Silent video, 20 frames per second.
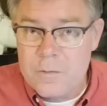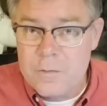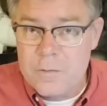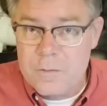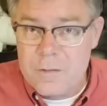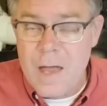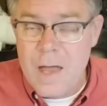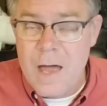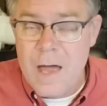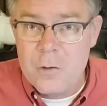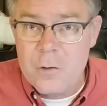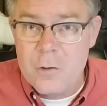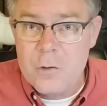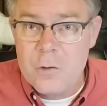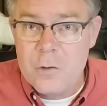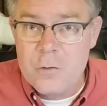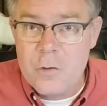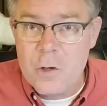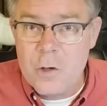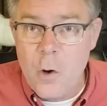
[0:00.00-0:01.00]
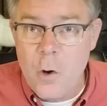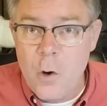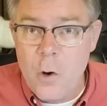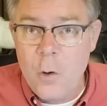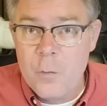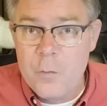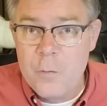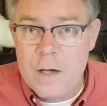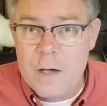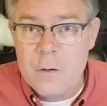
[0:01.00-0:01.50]
tethered to
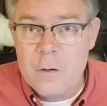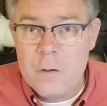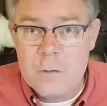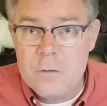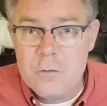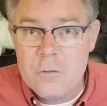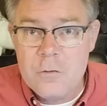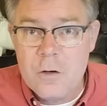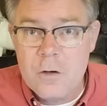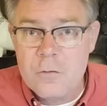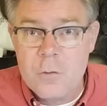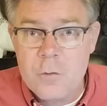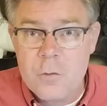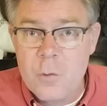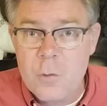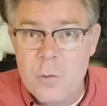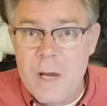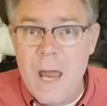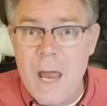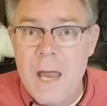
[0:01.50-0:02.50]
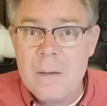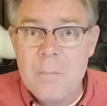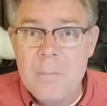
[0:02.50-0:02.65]
gold. They couldn't just create